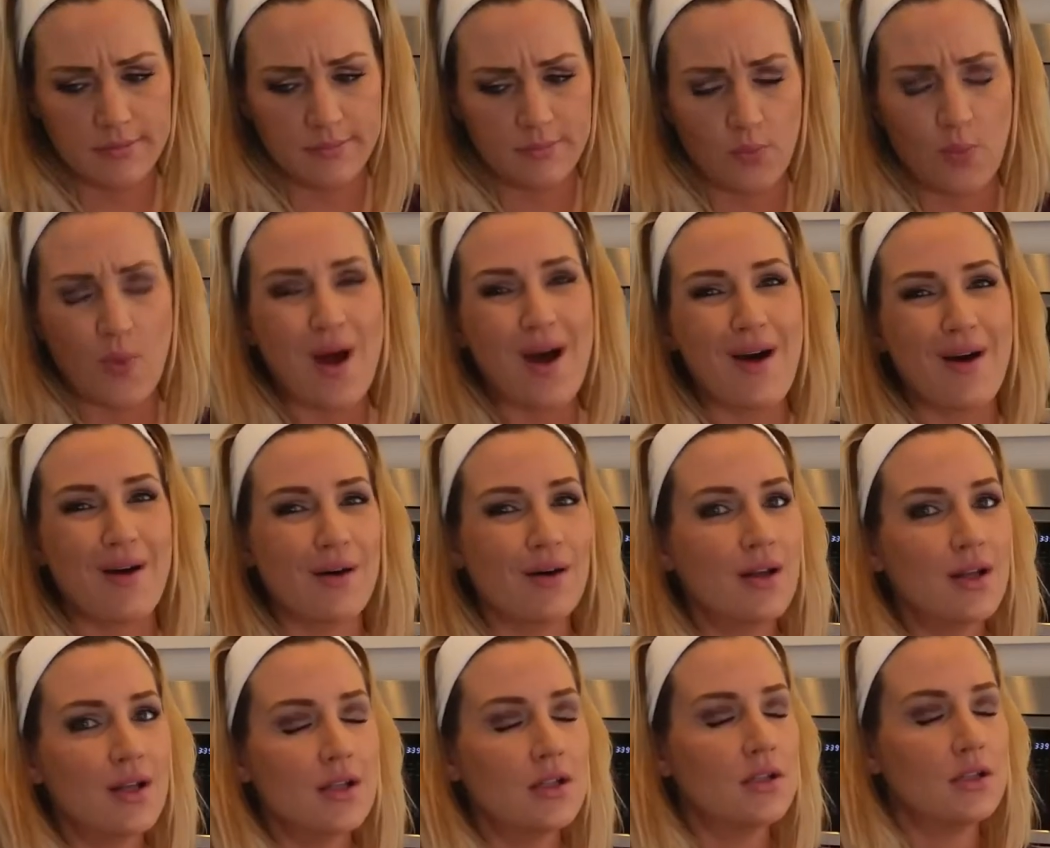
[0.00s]

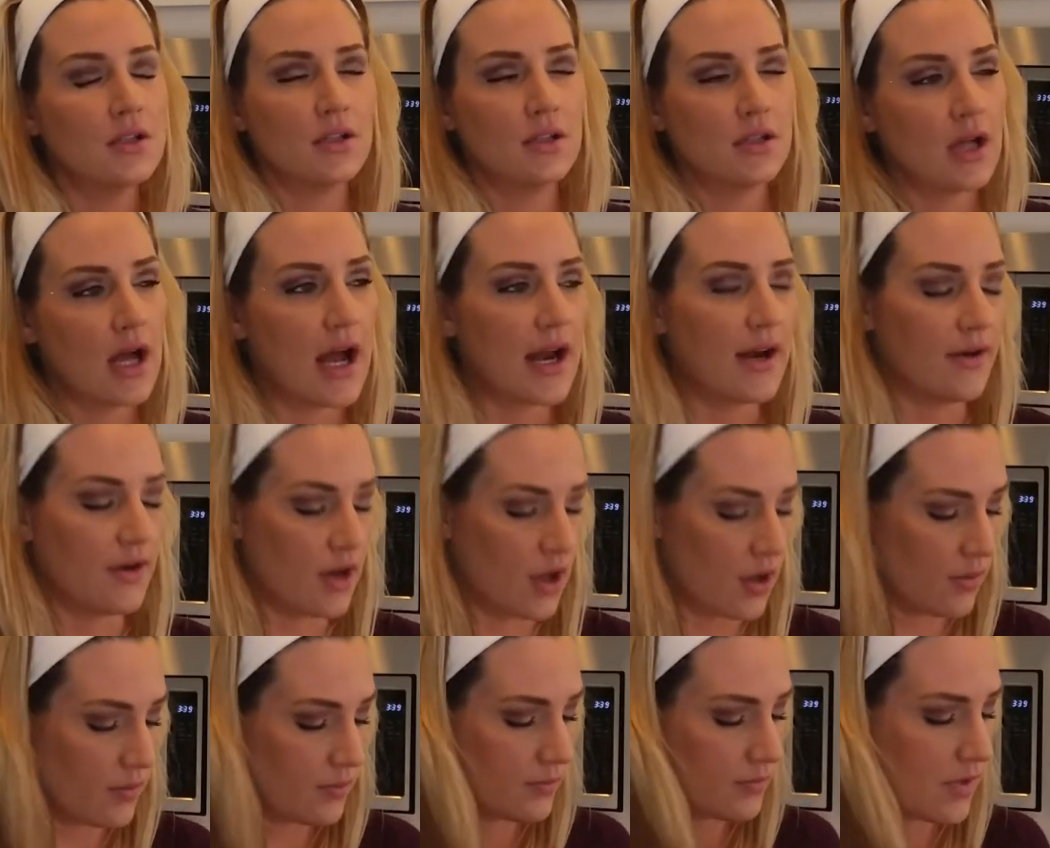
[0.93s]
Well, I don't
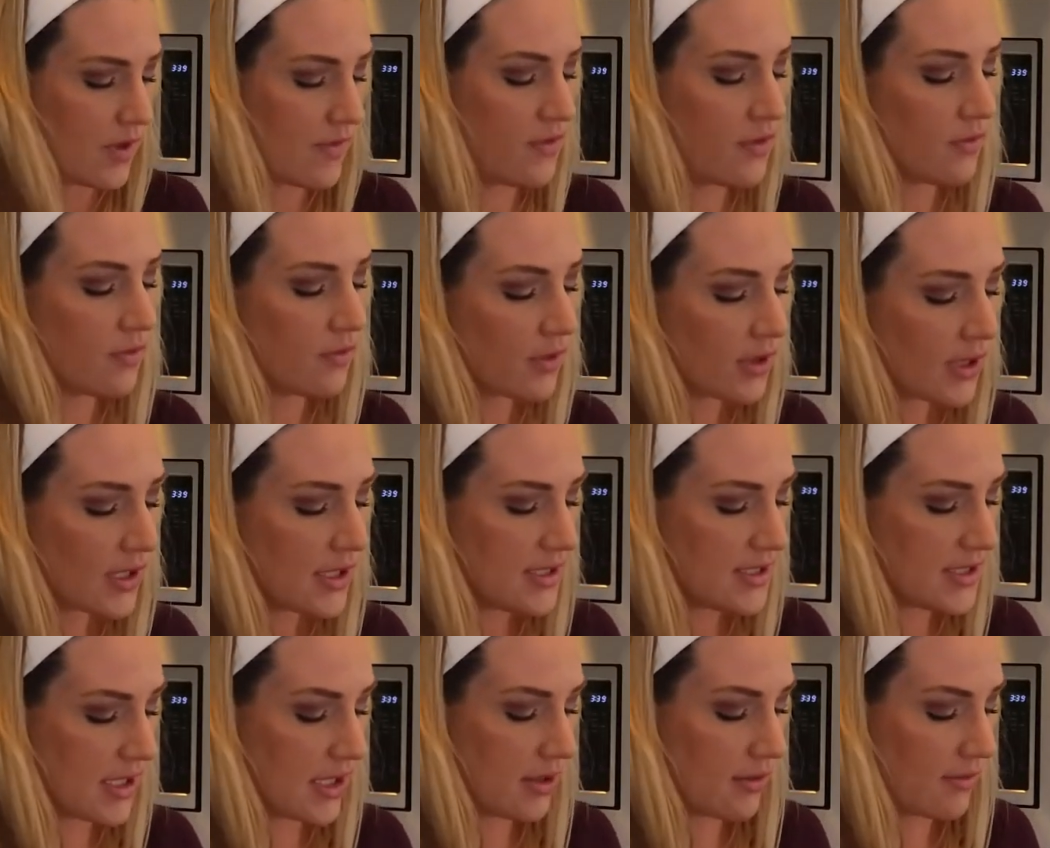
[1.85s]
know if you really
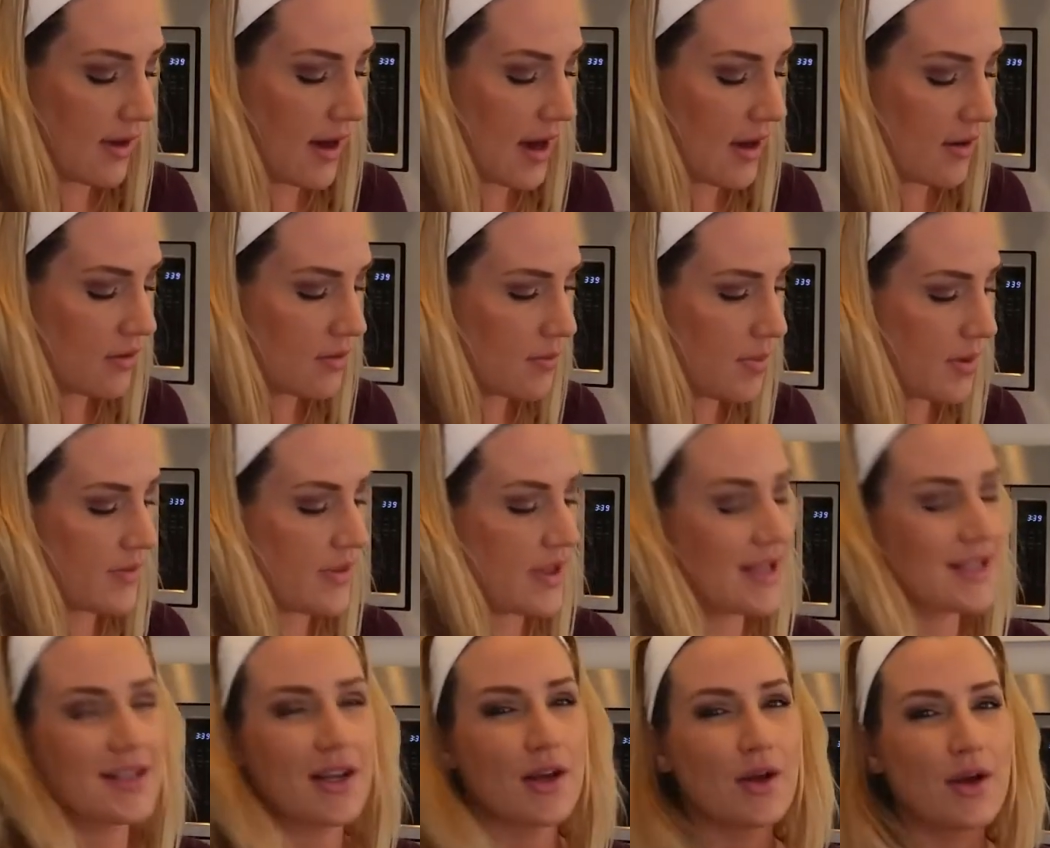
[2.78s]
dig around, but
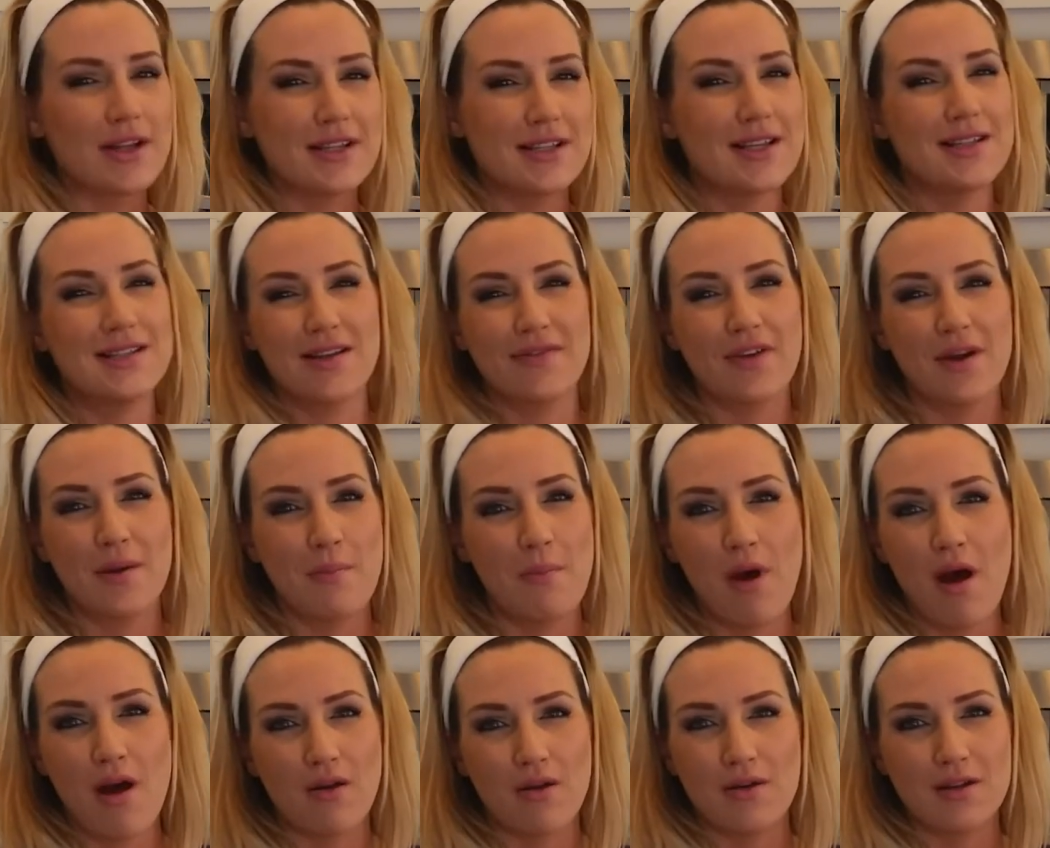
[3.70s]
it's a different
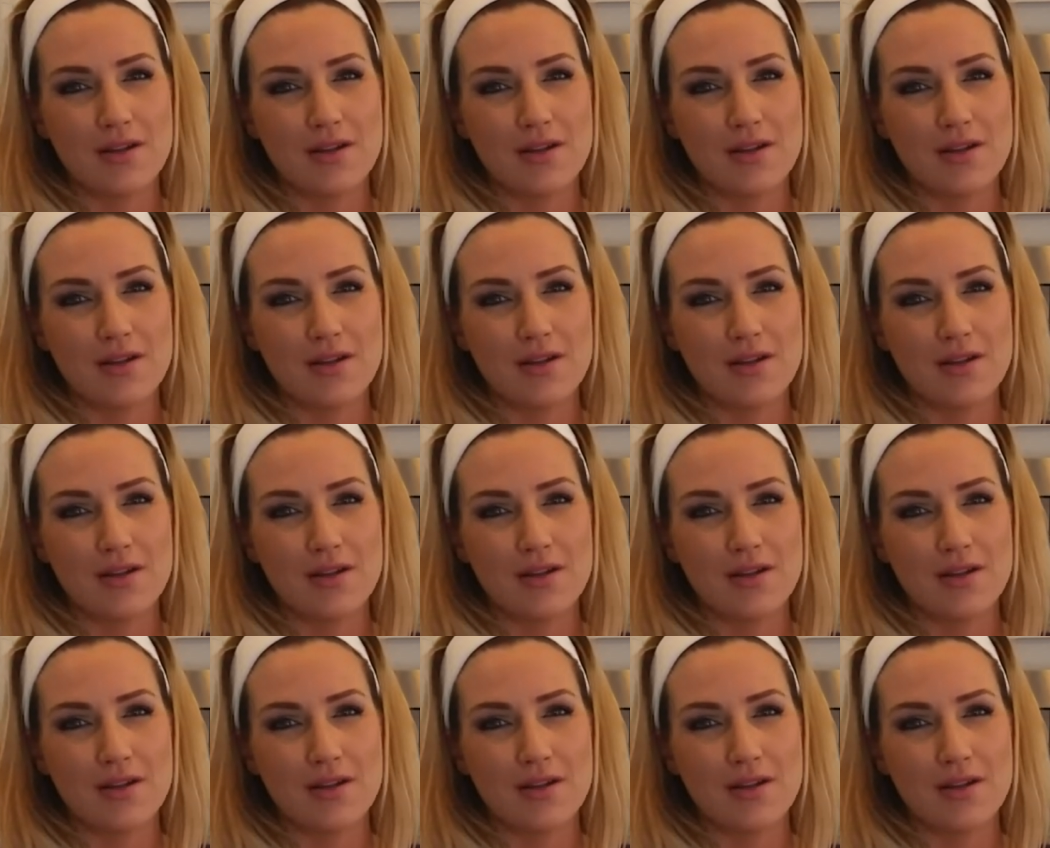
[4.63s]
model.